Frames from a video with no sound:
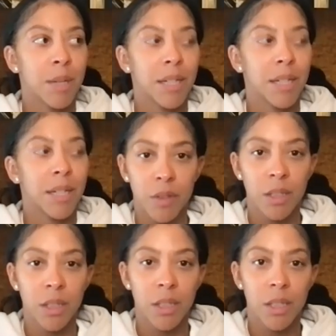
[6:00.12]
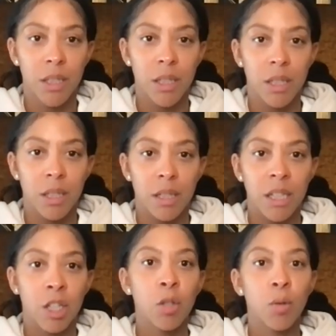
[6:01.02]
myself.
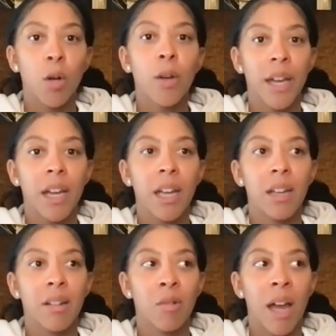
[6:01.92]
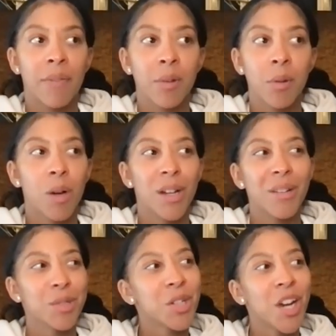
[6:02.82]
Like, okay, after we won, it
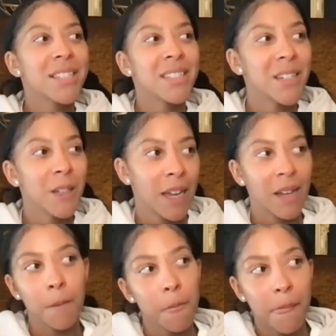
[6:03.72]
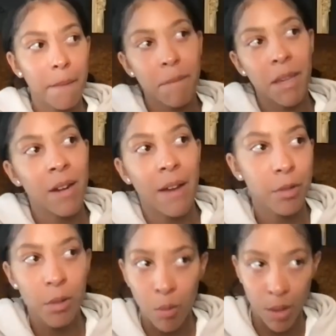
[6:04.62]
was crazy. Like, even
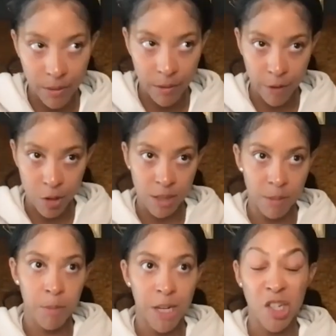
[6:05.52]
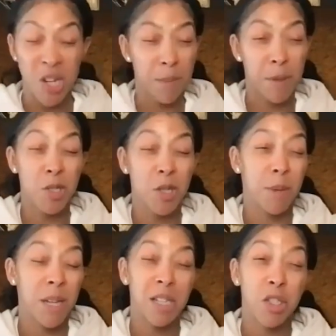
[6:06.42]
after we won the first WNBA
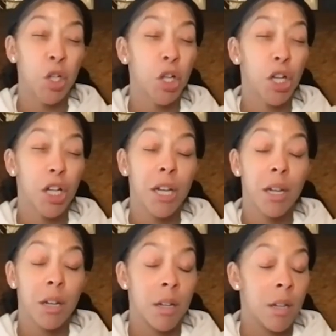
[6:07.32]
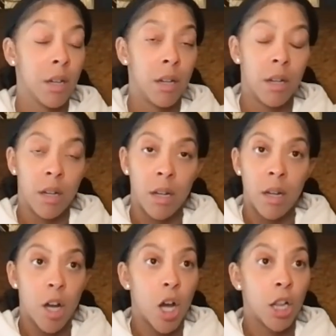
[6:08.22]
championship, and it took
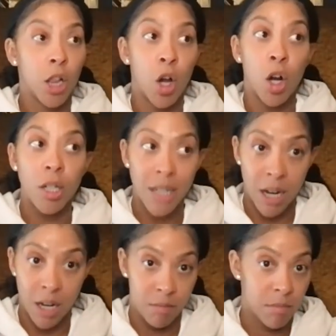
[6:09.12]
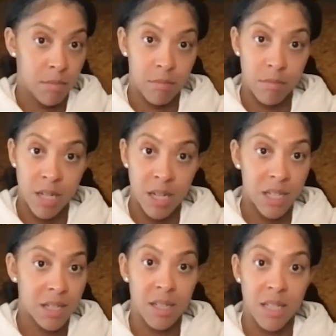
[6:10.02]
a long time to
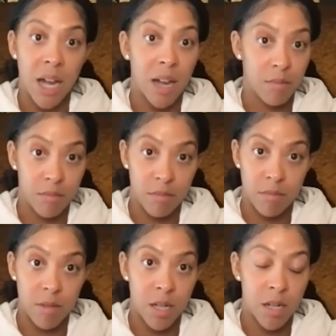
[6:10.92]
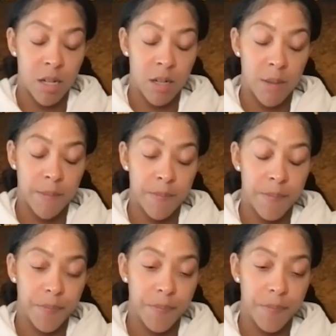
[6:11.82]
get to the top of